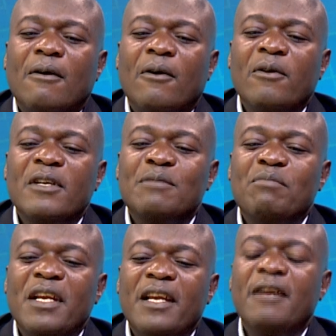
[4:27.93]
always
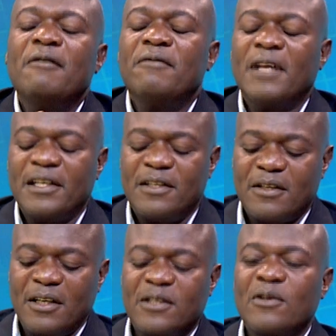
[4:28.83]
believe that
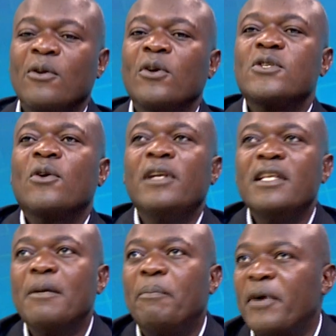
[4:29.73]
it's not only
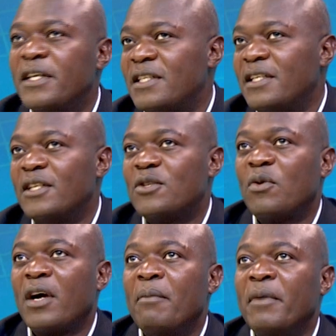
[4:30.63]
the president who
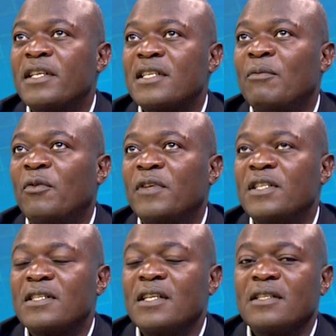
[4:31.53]
can make some of
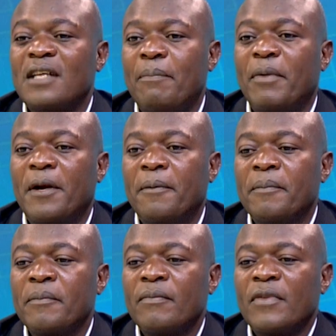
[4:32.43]
these things happen,
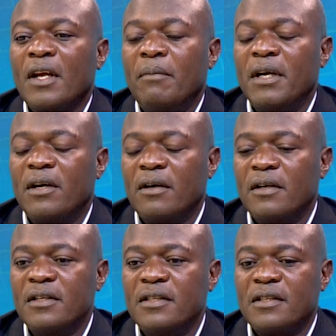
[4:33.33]

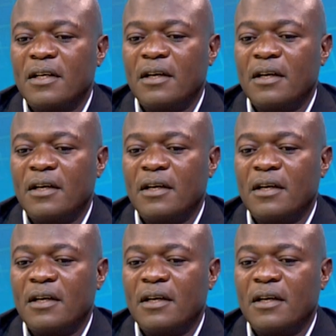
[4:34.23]
because